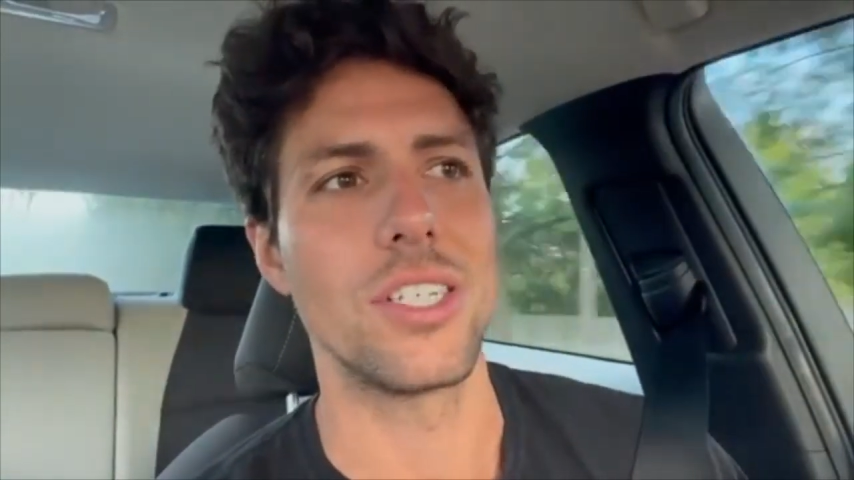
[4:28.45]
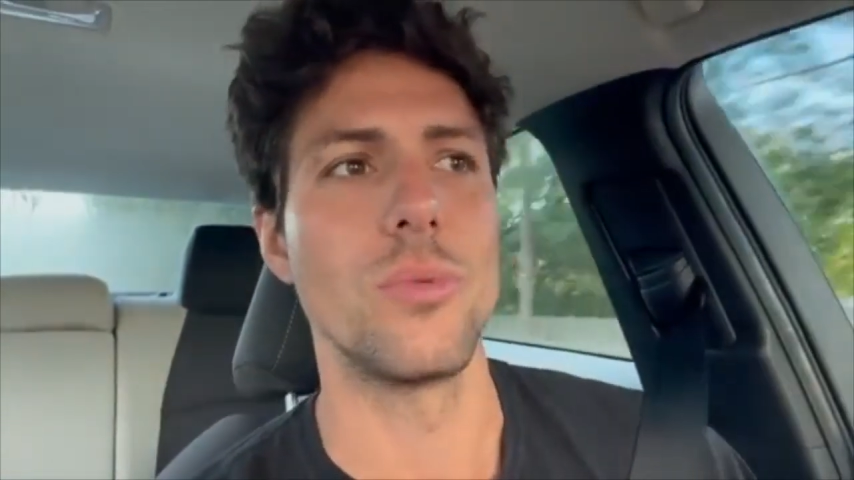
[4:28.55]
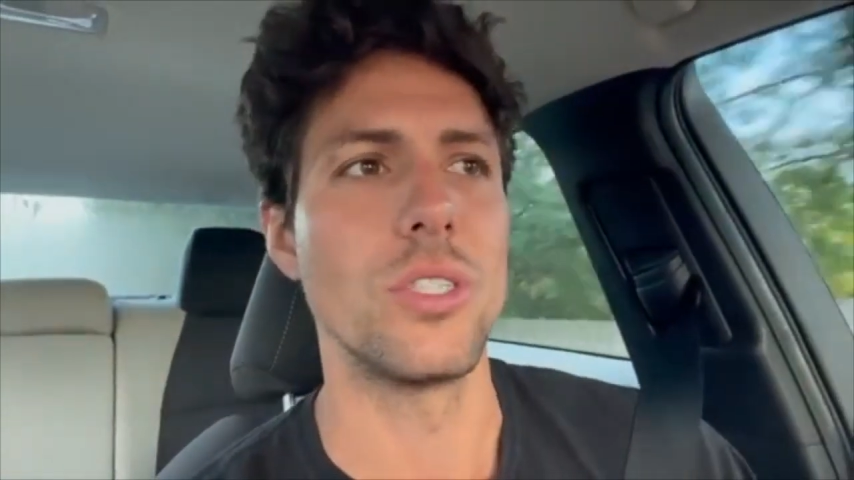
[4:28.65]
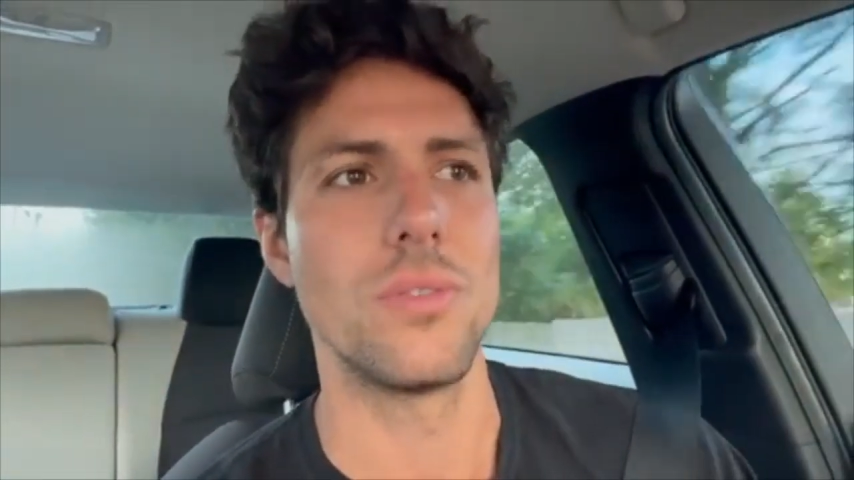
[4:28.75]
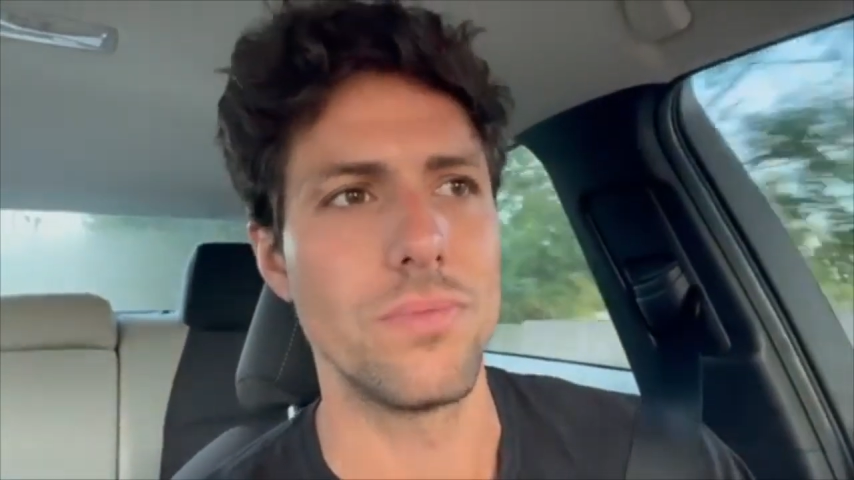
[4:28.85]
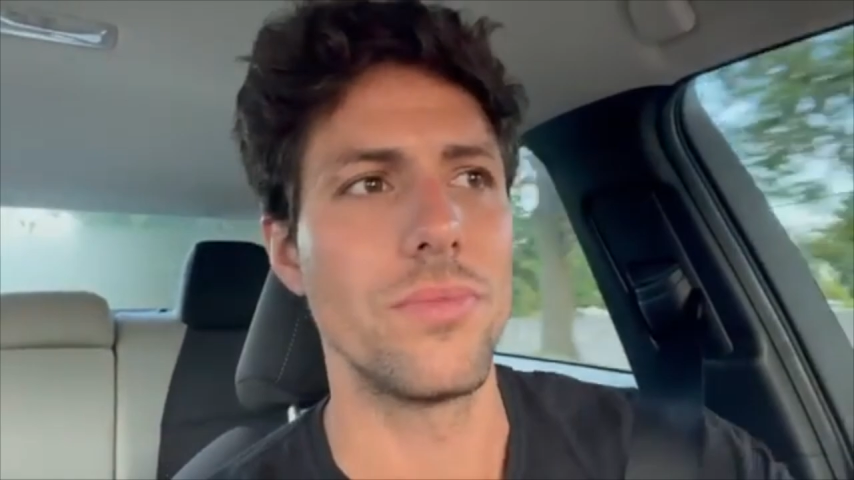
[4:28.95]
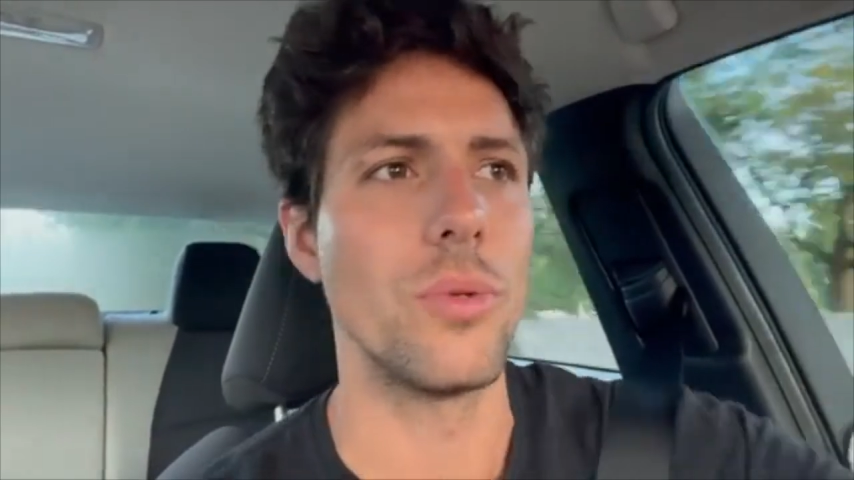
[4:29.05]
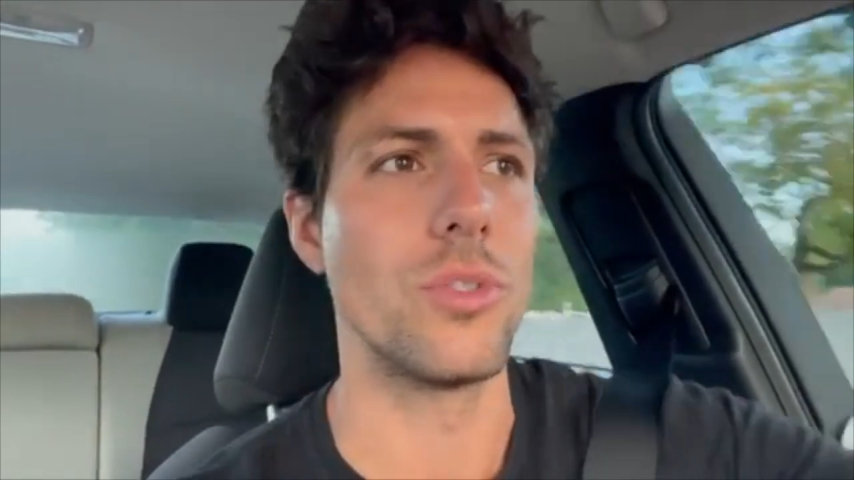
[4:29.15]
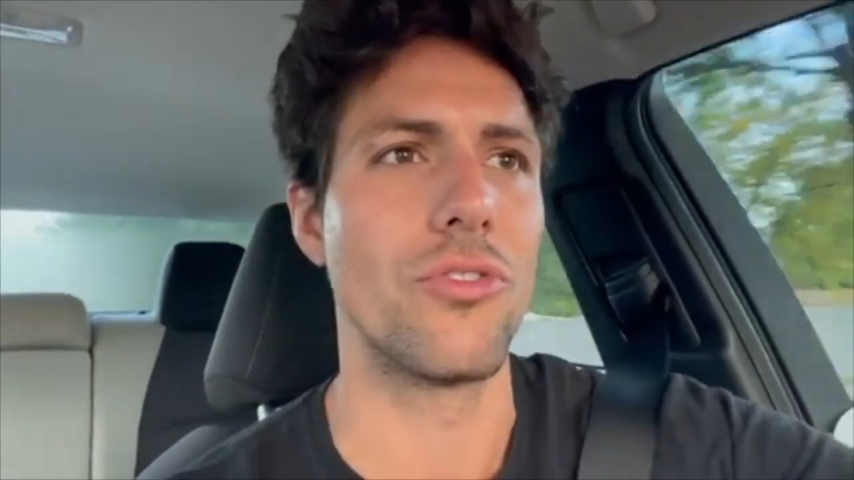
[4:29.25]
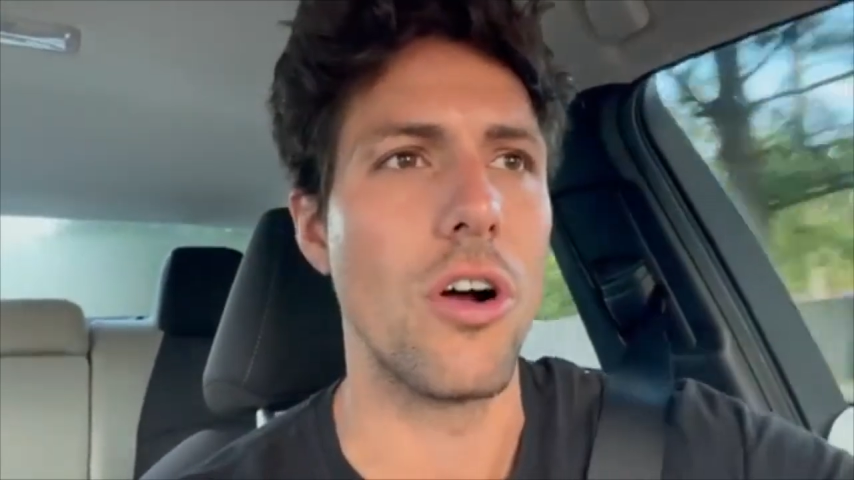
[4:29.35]
and it
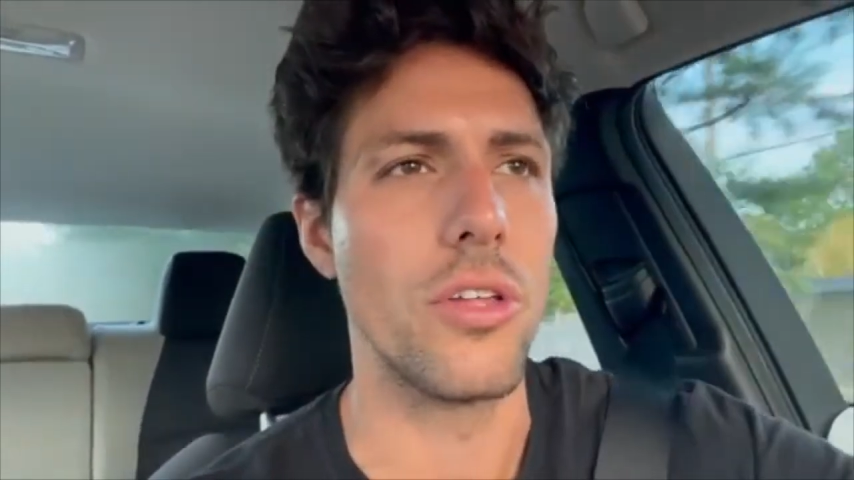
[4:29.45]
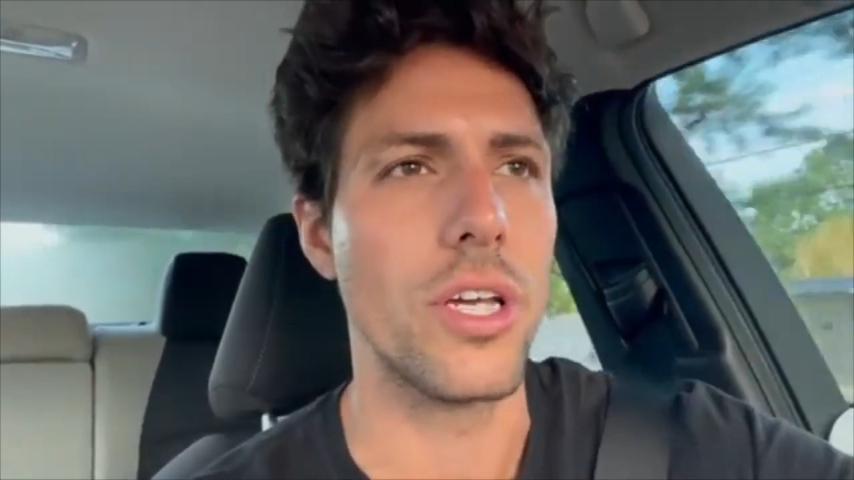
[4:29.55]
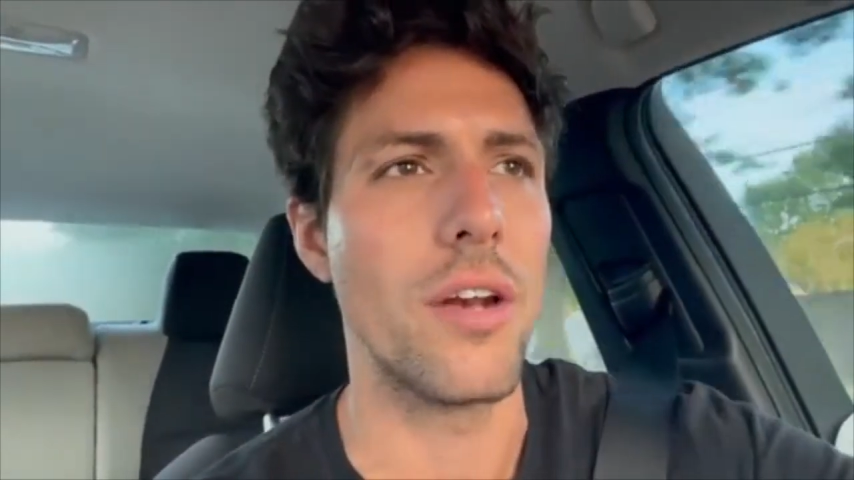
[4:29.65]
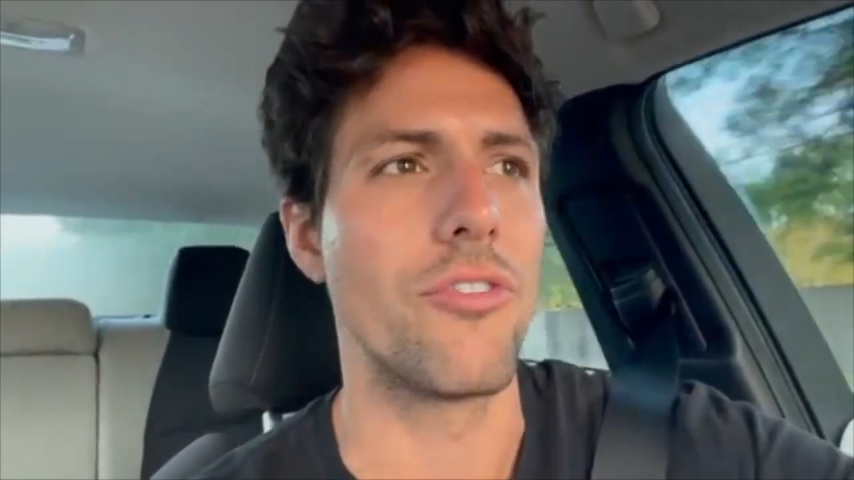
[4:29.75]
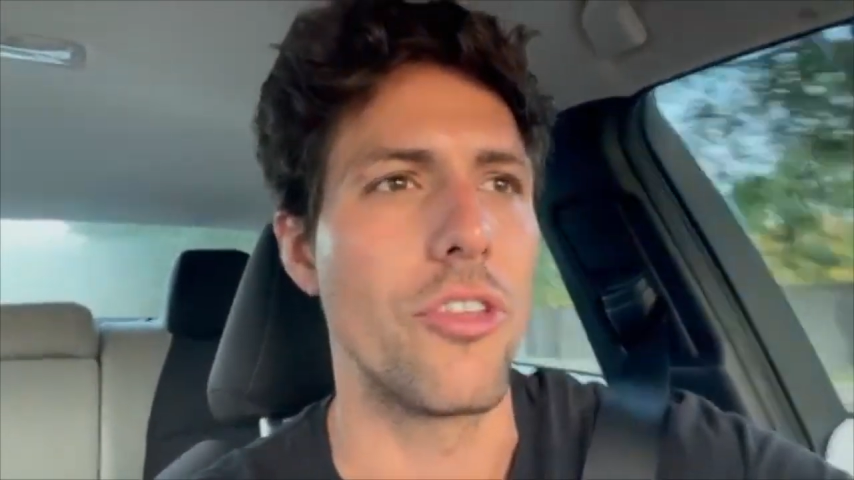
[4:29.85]
was for all for the